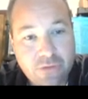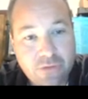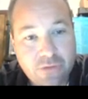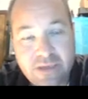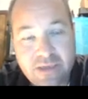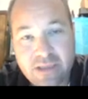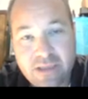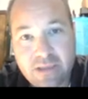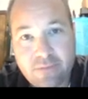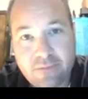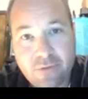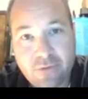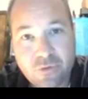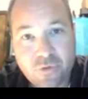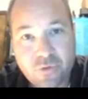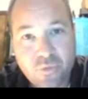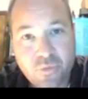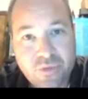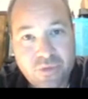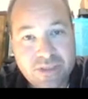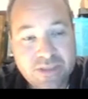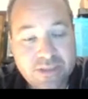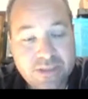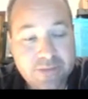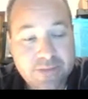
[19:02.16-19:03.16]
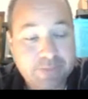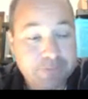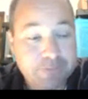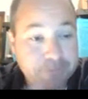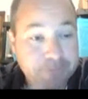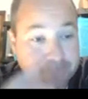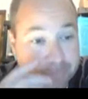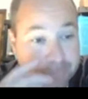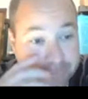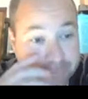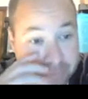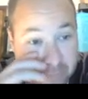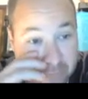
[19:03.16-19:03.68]
year being the most recent.
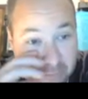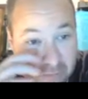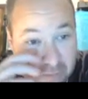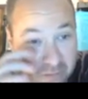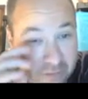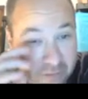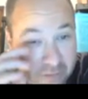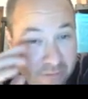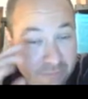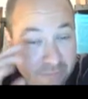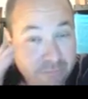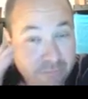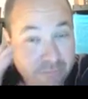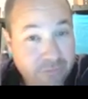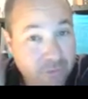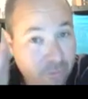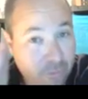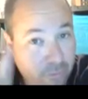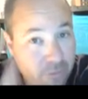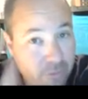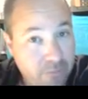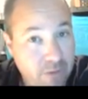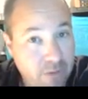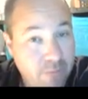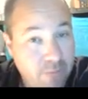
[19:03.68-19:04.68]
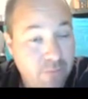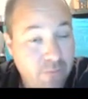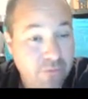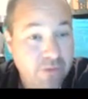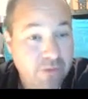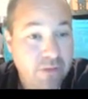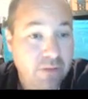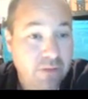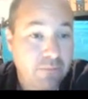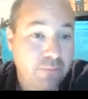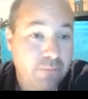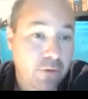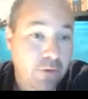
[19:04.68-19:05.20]
So remember
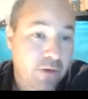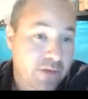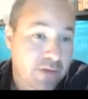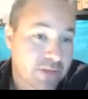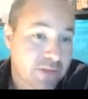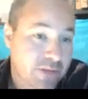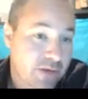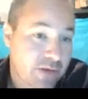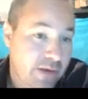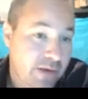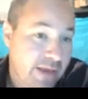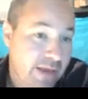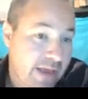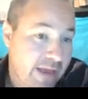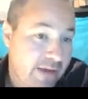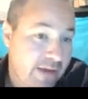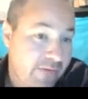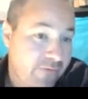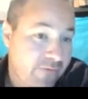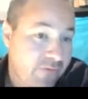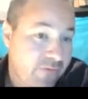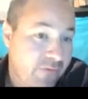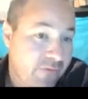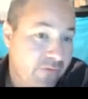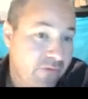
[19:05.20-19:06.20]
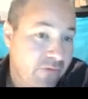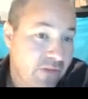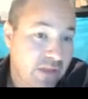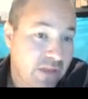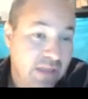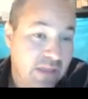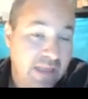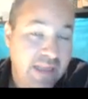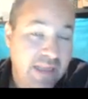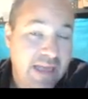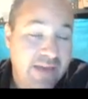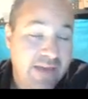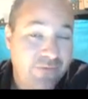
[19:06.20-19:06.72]
that the book is going to have the
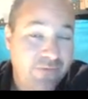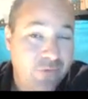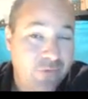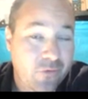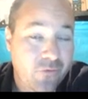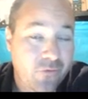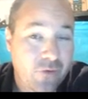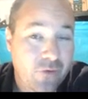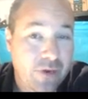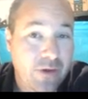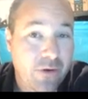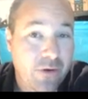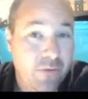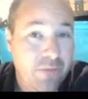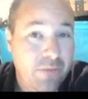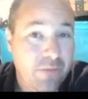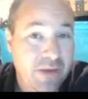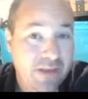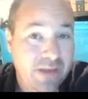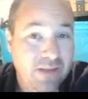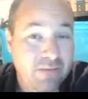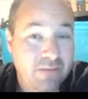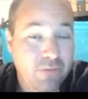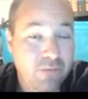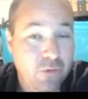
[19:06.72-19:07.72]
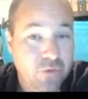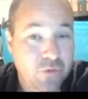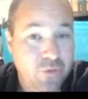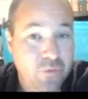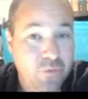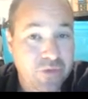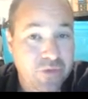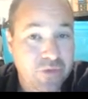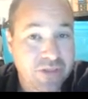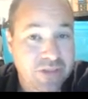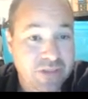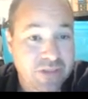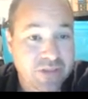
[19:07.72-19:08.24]
left over here being the most
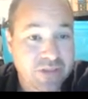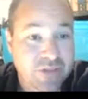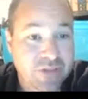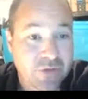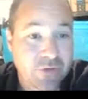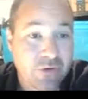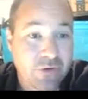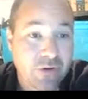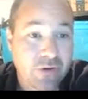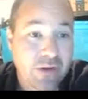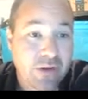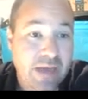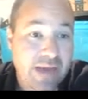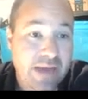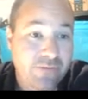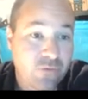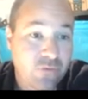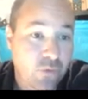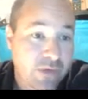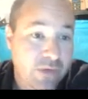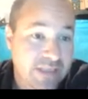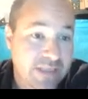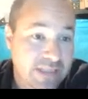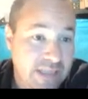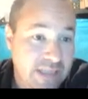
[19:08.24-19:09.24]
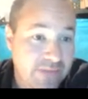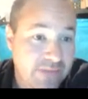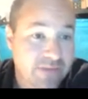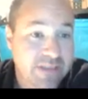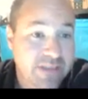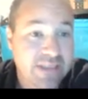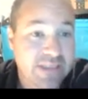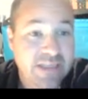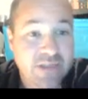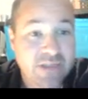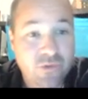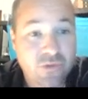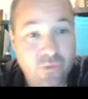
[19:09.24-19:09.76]
recent. So they're going to have
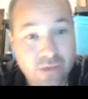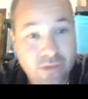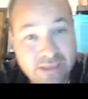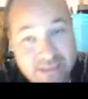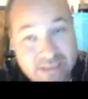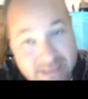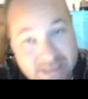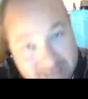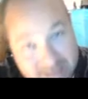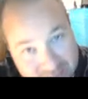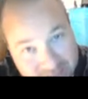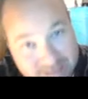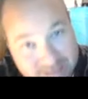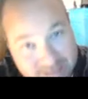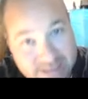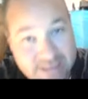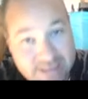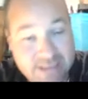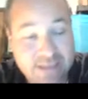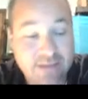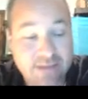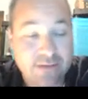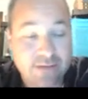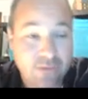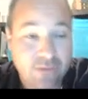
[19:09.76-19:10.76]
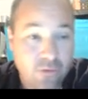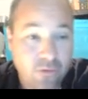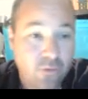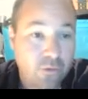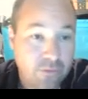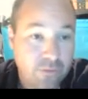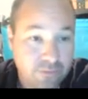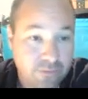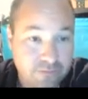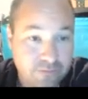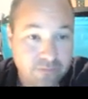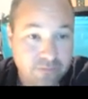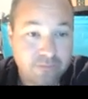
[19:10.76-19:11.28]
2017, 2016,
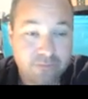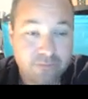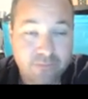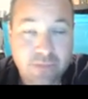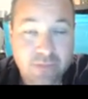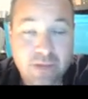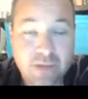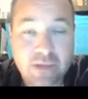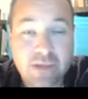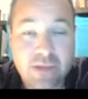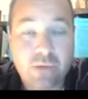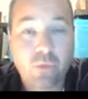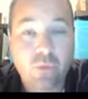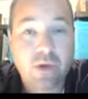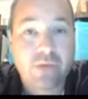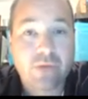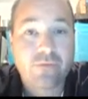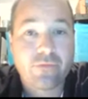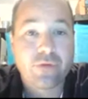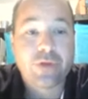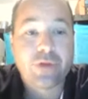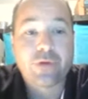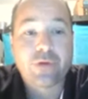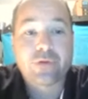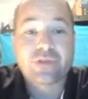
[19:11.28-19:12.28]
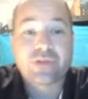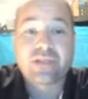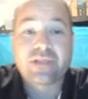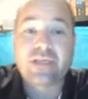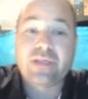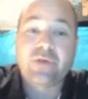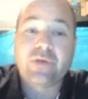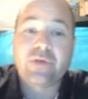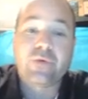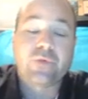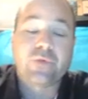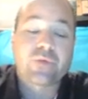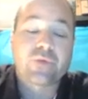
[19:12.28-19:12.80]
or whatever years they
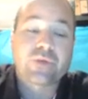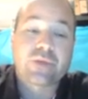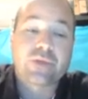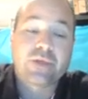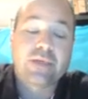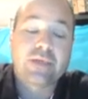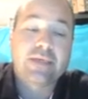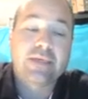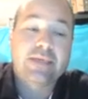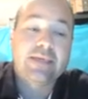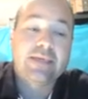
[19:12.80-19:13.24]
use.